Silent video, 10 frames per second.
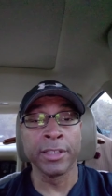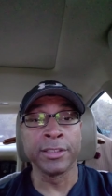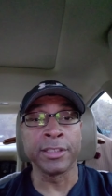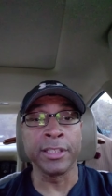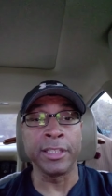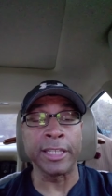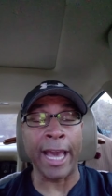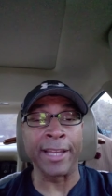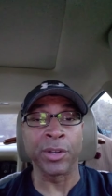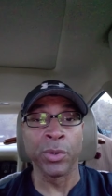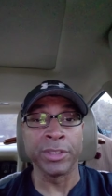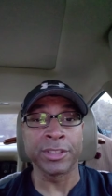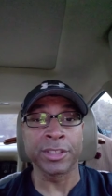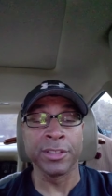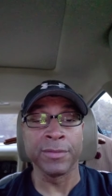See, I know
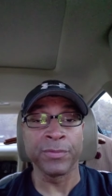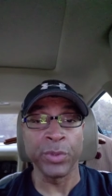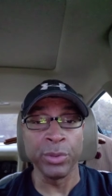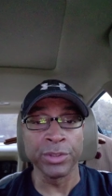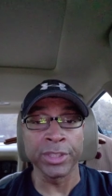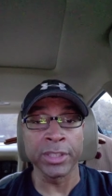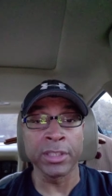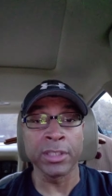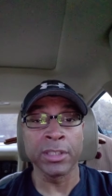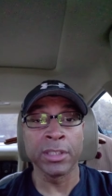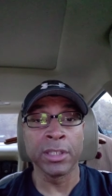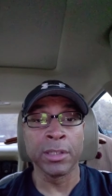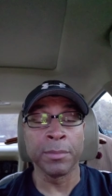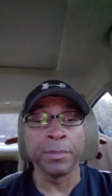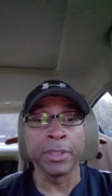it's confusing
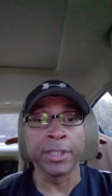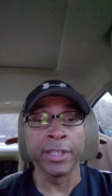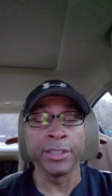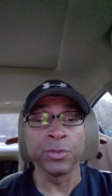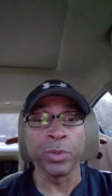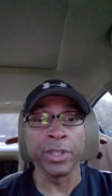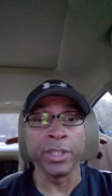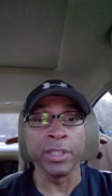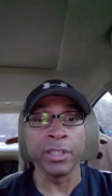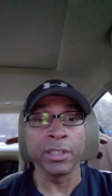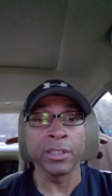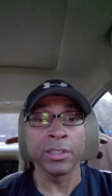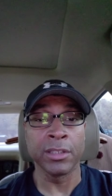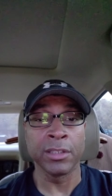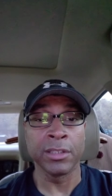because we
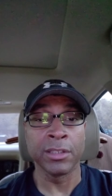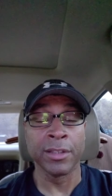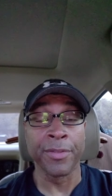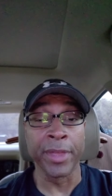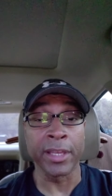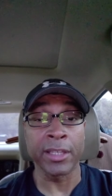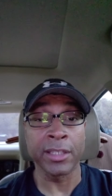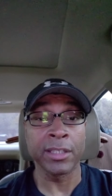think